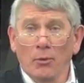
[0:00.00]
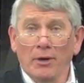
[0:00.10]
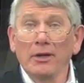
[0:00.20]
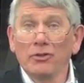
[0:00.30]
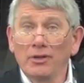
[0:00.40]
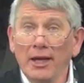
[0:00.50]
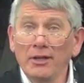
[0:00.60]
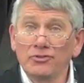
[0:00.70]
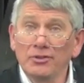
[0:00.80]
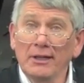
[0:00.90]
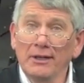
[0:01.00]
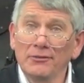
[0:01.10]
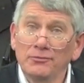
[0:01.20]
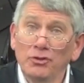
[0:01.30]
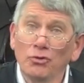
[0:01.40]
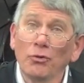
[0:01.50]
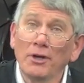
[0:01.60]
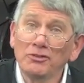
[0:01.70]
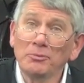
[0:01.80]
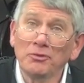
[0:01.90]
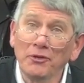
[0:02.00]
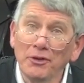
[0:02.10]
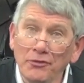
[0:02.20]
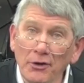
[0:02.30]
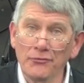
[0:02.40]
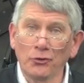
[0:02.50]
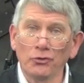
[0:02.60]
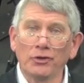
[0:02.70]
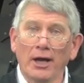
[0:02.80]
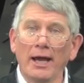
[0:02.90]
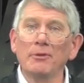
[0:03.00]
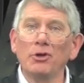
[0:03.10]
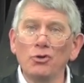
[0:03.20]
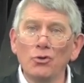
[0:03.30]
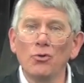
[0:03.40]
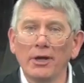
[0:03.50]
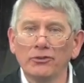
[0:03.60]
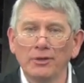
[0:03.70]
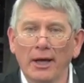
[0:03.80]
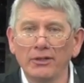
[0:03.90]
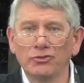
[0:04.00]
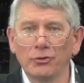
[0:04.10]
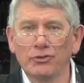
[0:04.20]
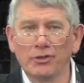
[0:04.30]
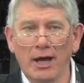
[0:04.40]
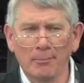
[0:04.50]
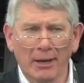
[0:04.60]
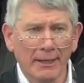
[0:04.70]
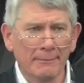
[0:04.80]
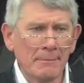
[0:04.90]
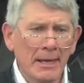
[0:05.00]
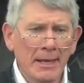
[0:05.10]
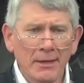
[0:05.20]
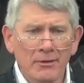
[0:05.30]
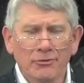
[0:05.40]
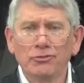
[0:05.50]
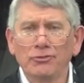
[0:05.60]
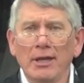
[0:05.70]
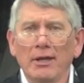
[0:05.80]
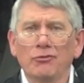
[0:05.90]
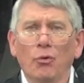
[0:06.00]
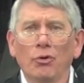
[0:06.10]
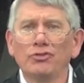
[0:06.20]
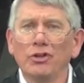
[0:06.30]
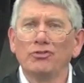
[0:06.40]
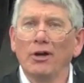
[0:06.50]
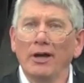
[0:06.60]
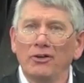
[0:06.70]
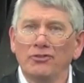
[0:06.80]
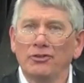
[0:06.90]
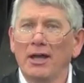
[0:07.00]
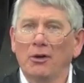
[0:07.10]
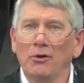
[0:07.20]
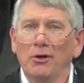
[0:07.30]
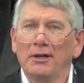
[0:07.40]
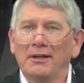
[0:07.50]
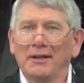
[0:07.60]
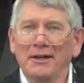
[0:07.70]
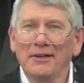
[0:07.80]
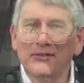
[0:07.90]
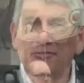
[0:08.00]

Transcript: we're getting a chance uh, to show customers for the very first time the new S nine series combine. First thing, of course, as you, as you take a look, uh,